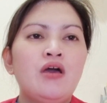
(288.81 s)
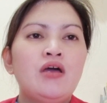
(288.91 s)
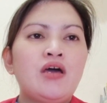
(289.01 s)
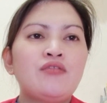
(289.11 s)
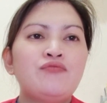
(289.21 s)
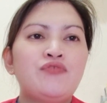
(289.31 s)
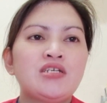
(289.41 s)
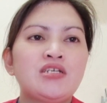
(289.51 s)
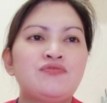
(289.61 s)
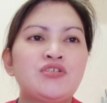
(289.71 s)
not
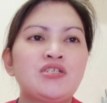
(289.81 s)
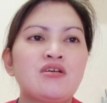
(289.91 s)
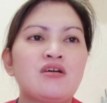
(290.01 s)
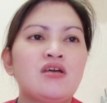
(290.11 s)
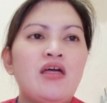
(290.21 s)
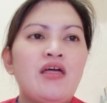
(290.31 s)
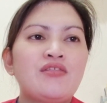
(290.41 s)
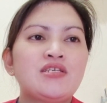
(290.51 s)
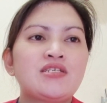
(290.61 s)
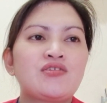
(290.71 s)
vice versa, and
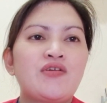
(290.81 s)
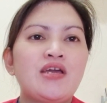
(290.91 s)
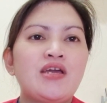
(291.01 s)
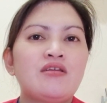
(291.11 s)
this can create